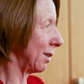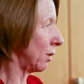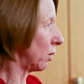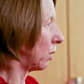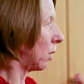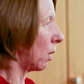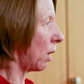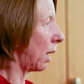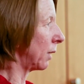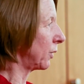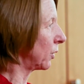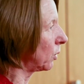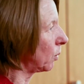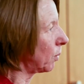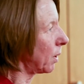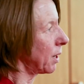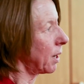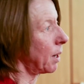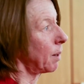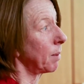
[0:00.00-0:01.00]
I don't know
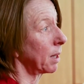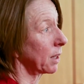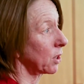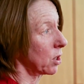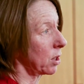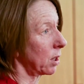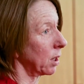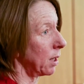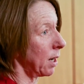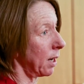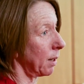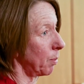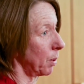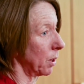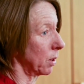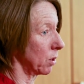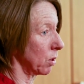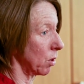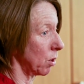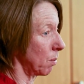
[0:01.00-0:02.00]
whether I'm actually a night
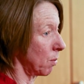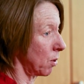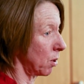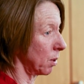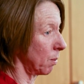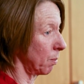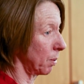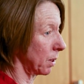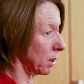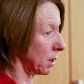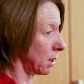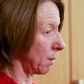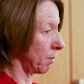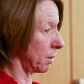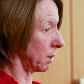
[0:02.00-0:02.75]
person or a morning person.